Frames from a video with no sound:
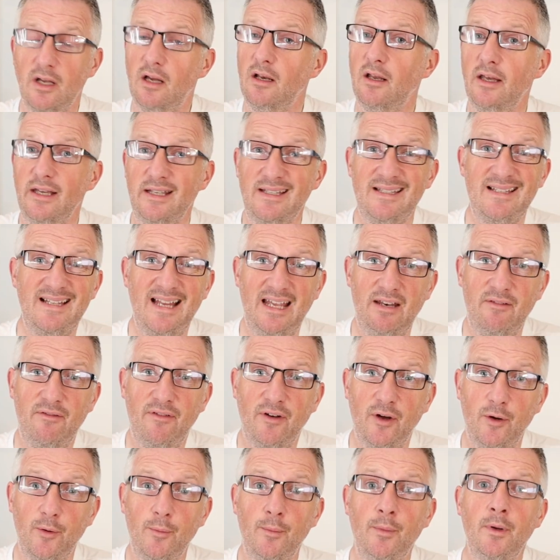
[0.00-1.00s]
I like slit
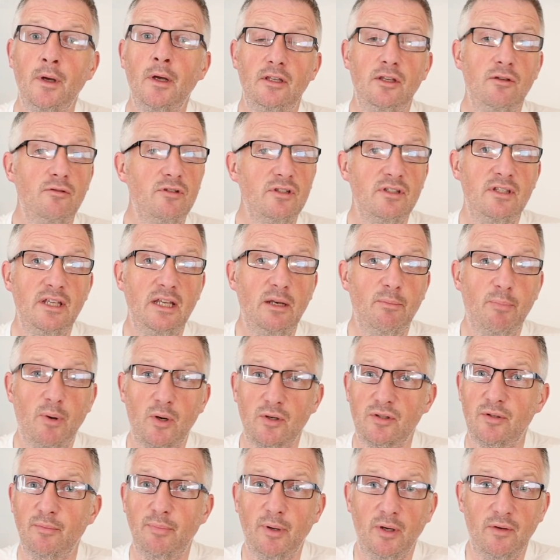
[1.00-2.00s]
foam. You just need a
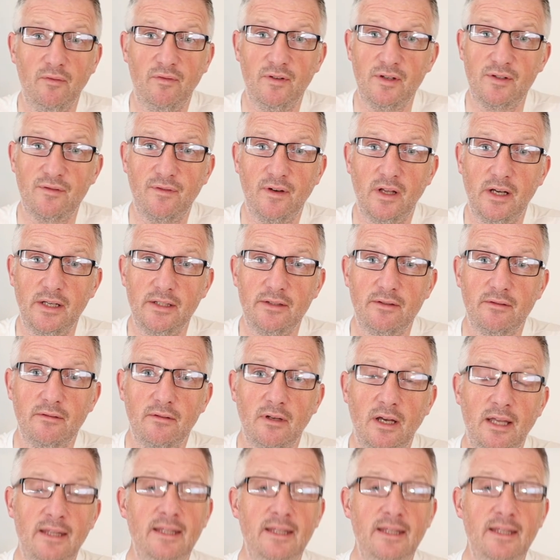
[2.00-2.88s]
box of bonefish flies.